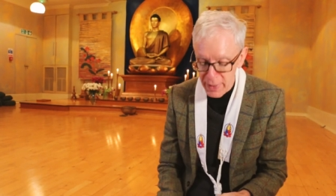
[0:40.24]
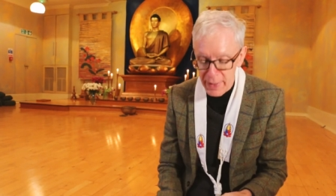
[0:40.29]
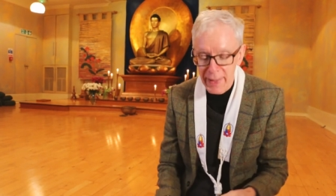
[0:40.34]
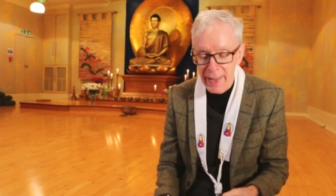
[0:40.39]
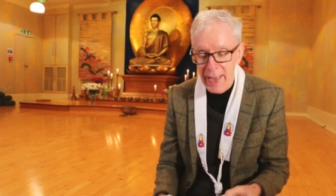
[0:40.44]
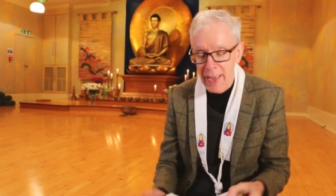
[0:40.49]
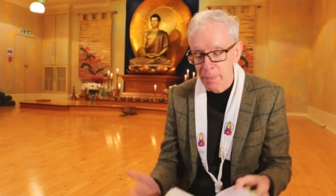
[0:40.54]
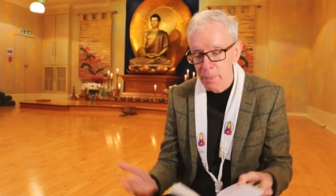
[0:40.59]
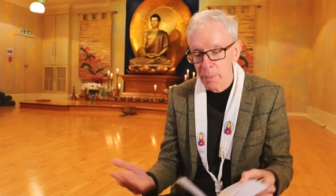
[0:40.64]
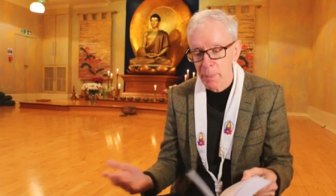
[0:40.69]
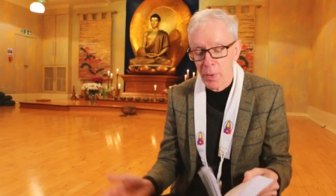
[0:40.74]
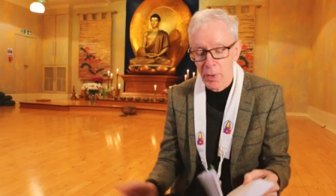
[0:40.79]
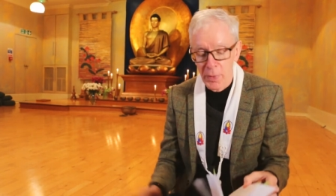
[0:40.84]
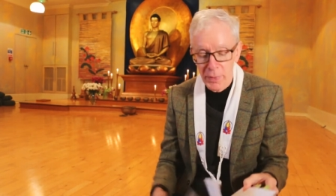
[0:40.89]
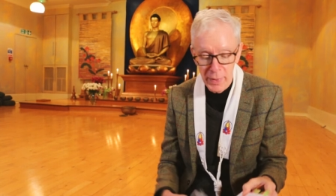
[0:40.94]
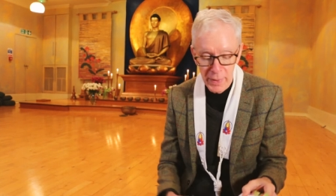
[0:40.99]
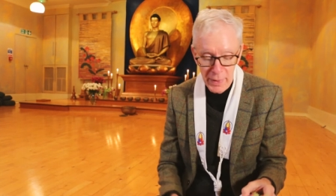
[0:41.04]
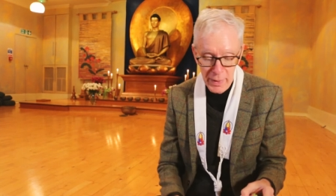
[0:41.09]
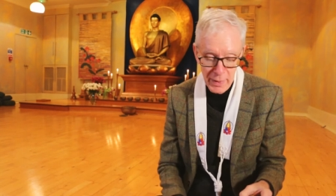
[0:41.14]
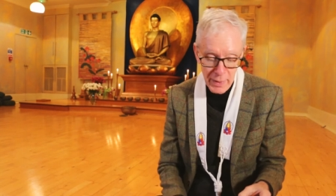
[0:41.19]
I came
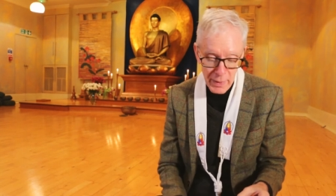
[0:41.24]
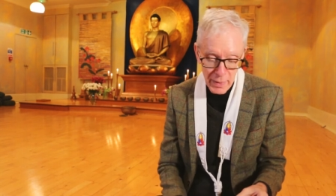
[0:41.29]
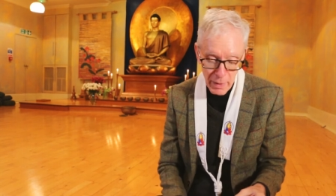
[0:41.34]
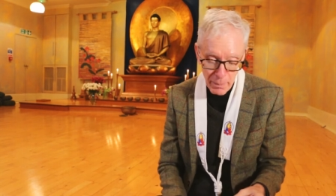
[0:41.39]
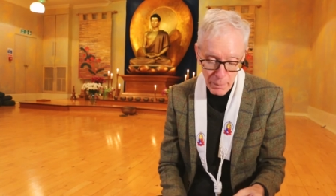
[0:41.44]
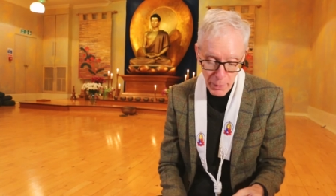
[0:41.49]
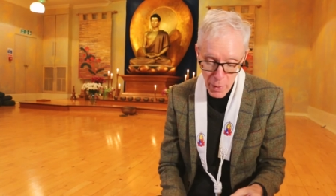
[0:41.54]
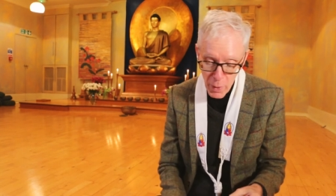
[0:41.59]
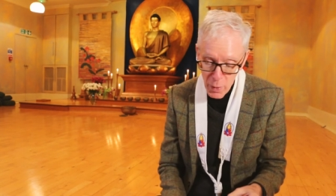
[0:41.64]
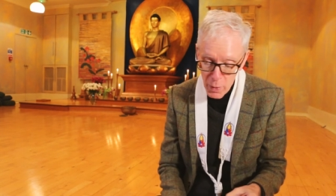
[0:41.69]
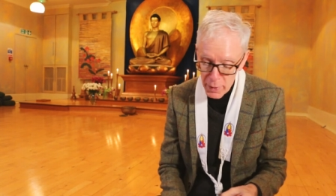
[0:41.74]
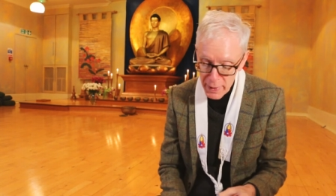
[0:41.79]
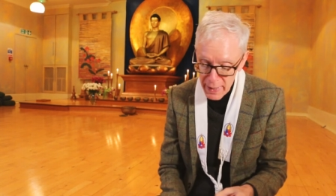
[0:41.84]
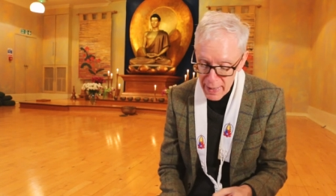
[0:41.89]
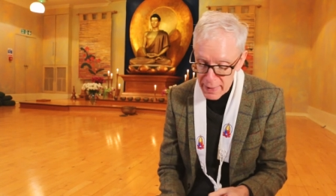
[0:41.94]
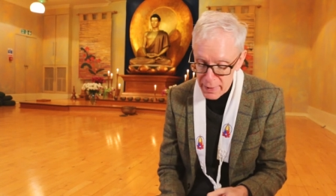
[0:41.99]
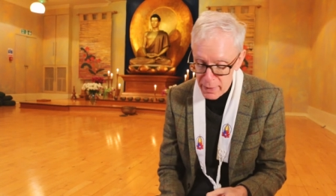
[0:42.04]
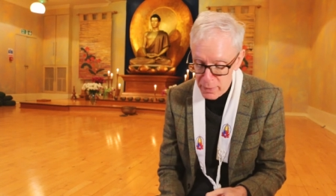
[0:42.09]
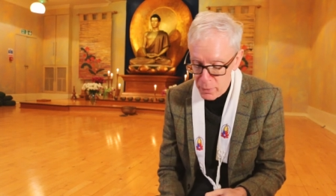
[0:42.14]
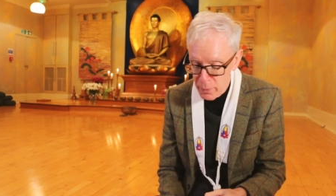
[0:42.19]
upon a poet,
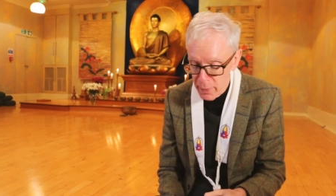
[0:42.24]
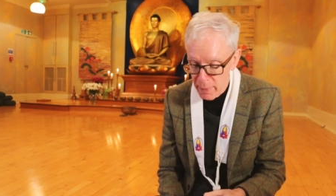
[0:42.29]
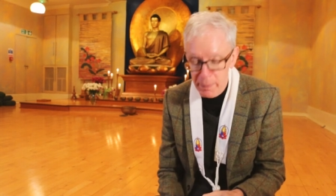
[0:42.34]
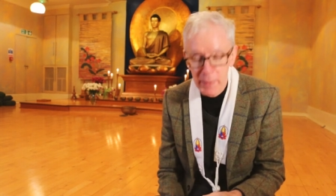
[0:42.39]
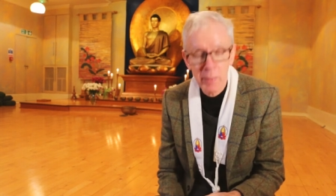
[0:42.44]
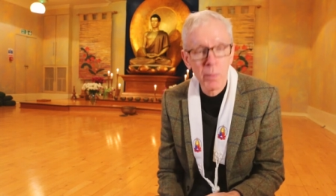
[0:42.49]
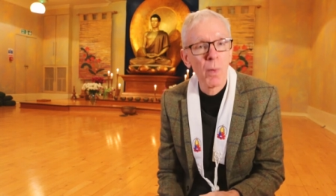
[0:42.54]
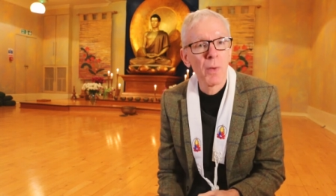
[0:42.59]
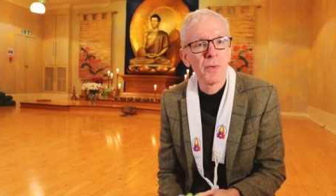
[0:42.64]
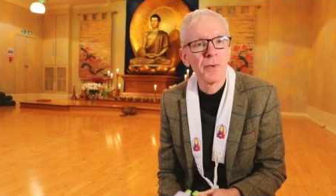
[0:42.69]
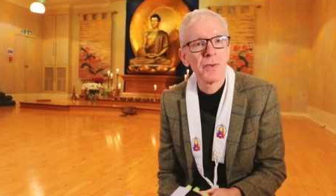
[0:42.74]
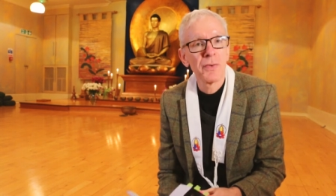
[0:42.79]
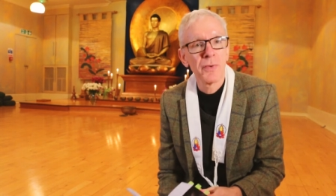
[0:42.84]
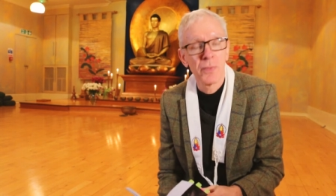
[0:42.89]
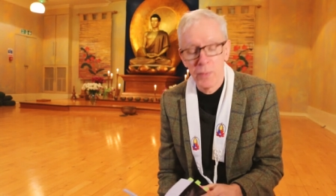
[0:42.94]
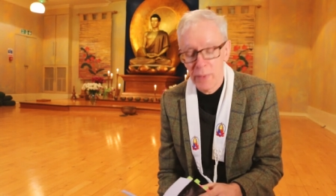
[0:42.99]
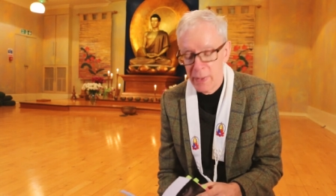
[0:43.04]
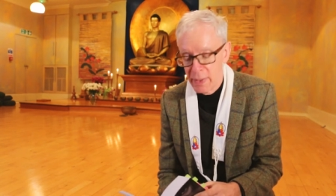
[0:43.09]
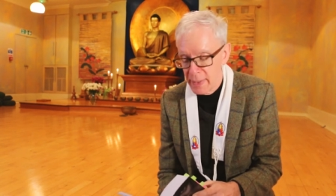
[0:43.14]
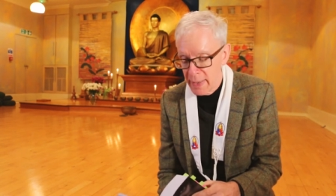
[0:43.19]
again, who I've been wanting
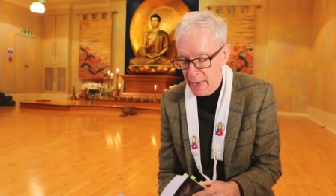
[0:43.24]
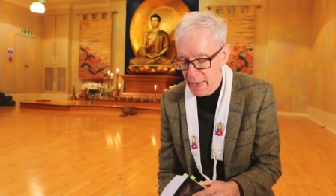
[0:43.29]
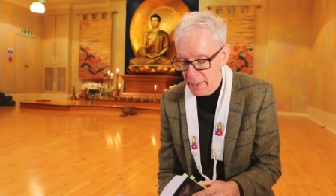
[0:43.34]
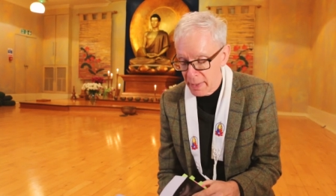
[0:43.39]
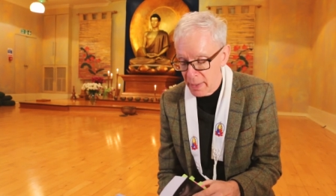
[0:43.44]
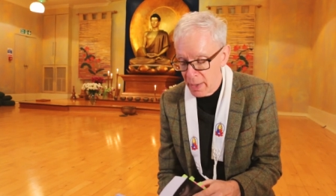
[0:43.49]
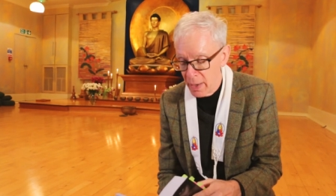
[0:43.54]
to read, Hannah